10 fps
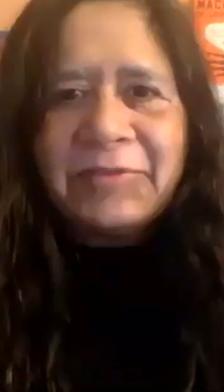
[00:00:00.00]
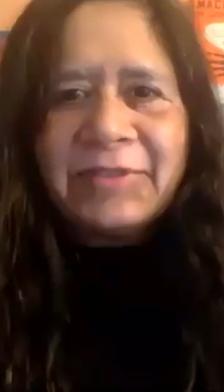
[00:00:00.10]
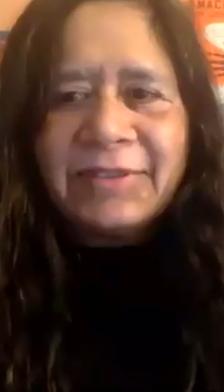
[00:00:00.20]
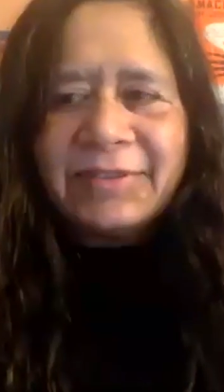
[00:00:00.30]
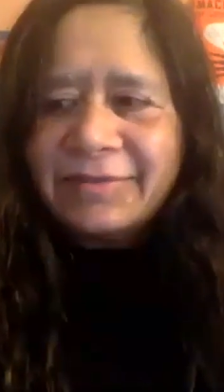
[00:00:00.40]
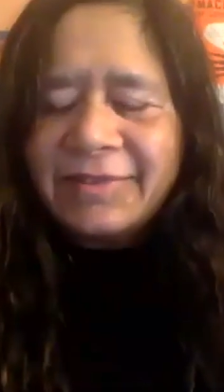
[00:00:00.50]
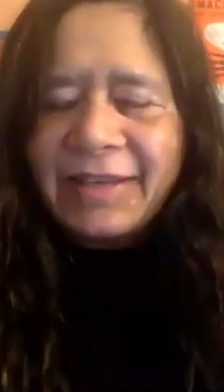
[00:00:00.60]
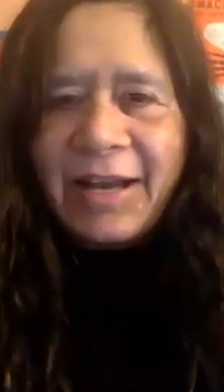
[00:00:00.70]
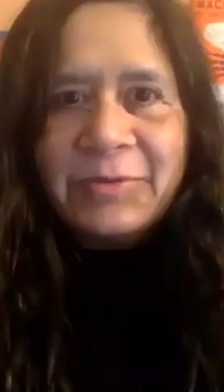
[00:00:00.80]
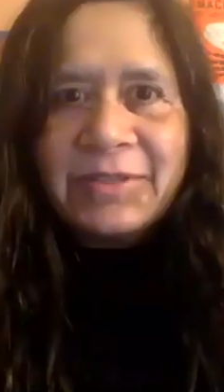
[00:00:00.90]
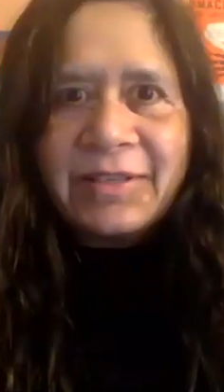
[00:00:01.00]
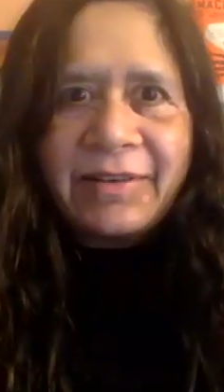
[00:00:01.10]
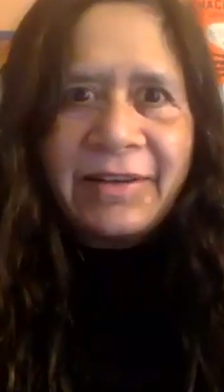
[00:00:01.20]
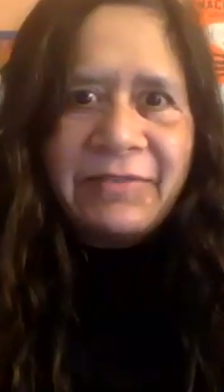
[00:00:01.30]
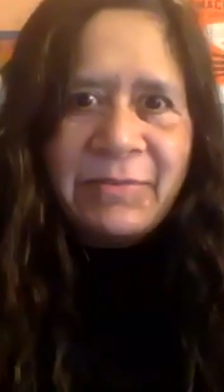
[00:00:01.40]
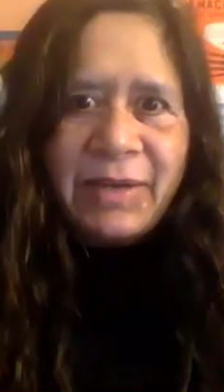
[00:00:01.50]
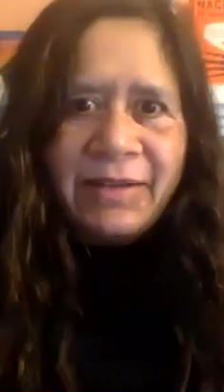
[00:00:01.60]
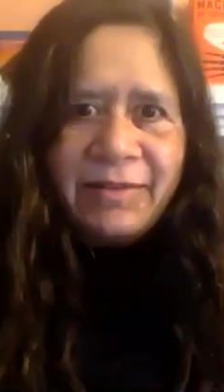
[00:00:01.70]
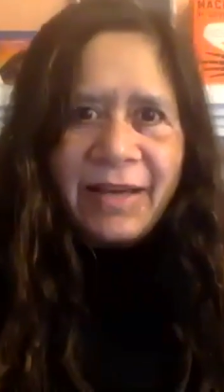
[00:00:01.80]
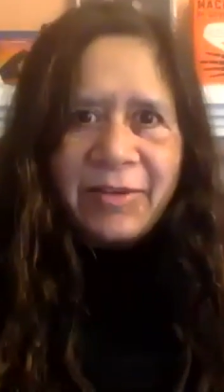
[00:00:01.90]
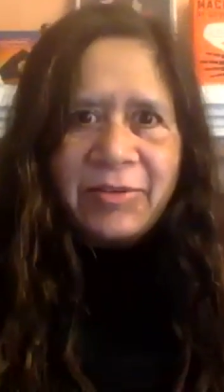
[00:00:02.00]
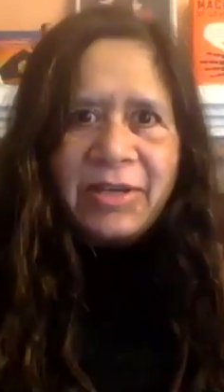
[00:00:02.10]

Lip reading: of the council, right? We met at the IoT